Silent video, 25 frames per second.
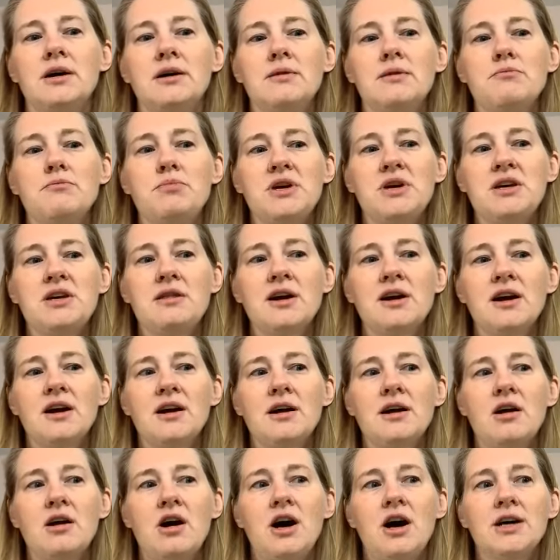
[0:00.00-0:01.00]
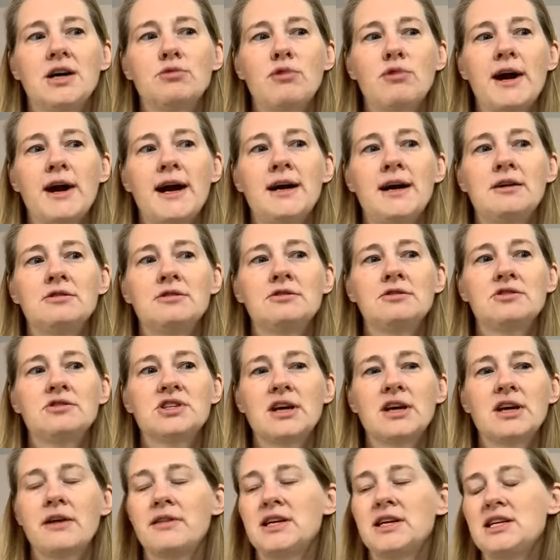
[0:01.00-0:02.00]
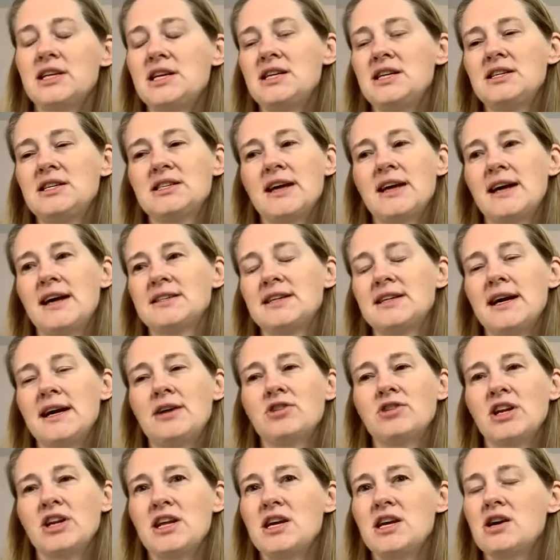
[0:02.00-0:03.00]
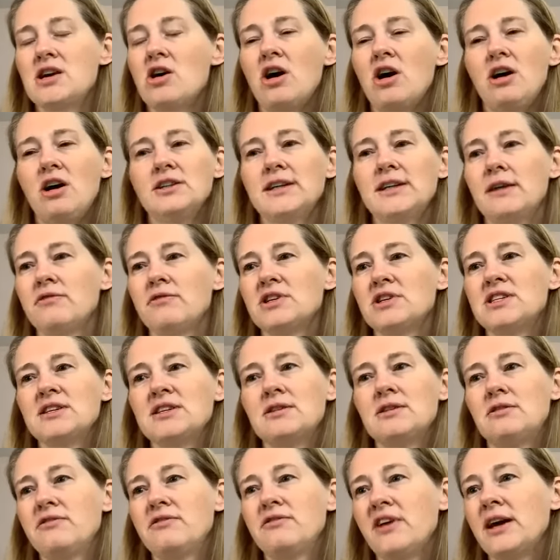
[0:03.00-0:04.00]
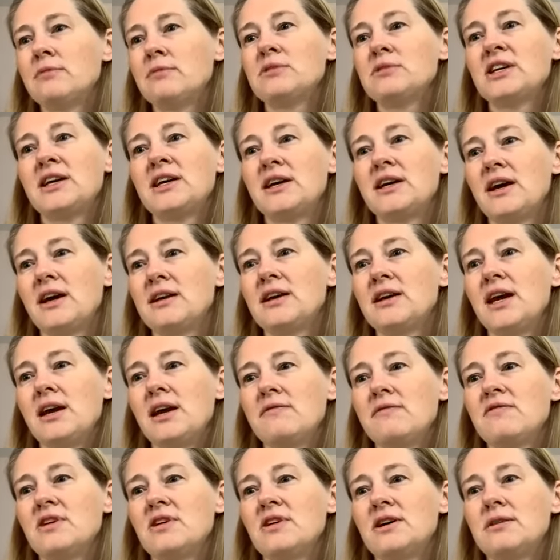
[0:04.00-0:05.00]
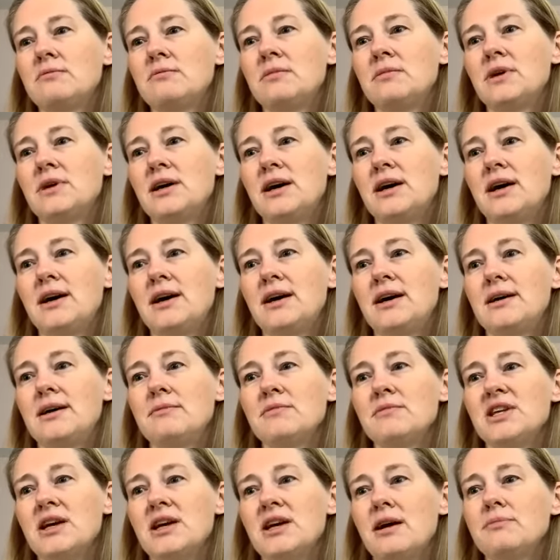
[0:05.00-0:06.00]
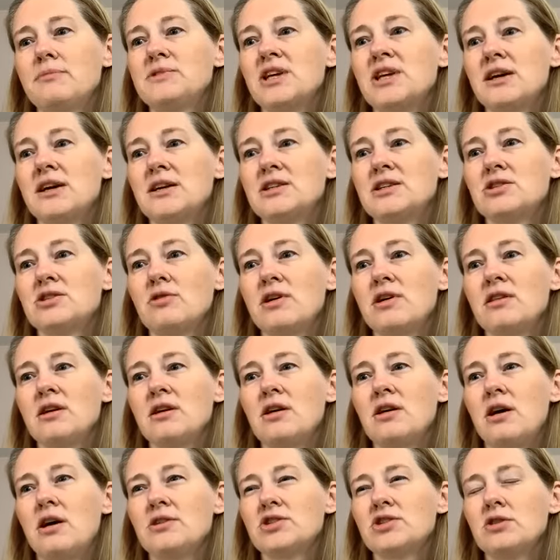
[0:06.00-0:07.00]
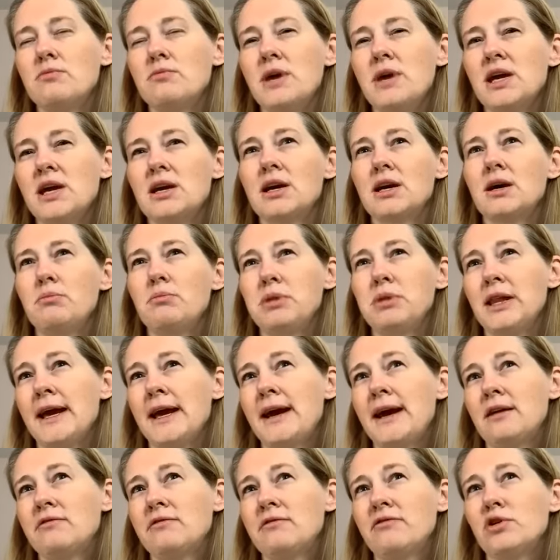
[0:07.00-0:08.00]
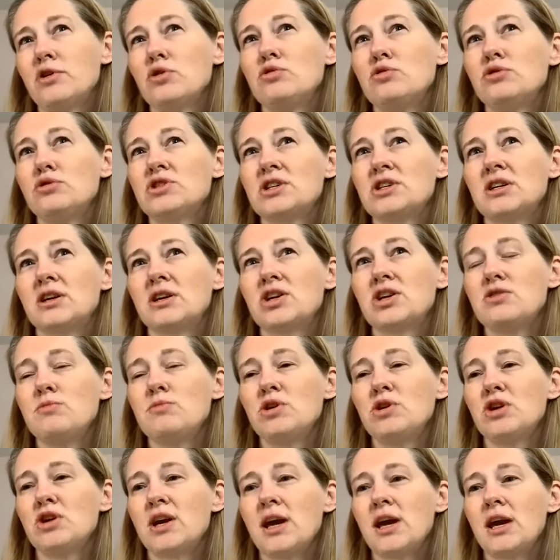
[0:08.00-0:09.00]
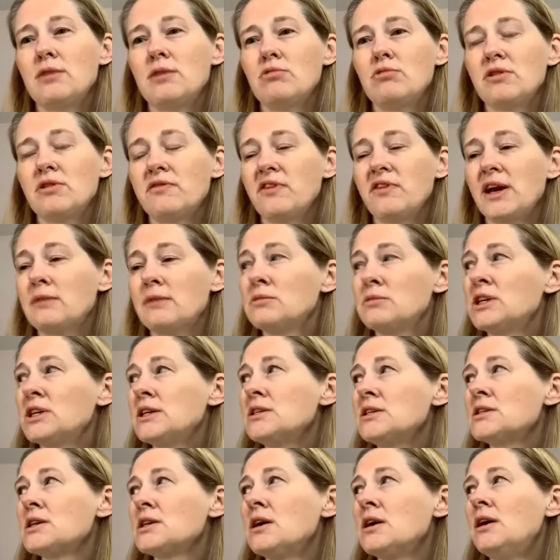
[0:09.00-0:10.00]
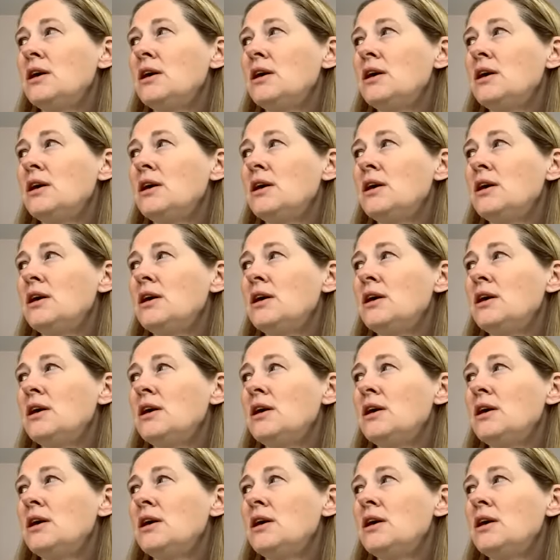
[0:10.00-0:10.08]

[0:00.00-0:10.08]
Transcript: be there on rounds, and then he sat down and he called every single family and gave them the update. So I think also making a plan for who's going to communicate with families.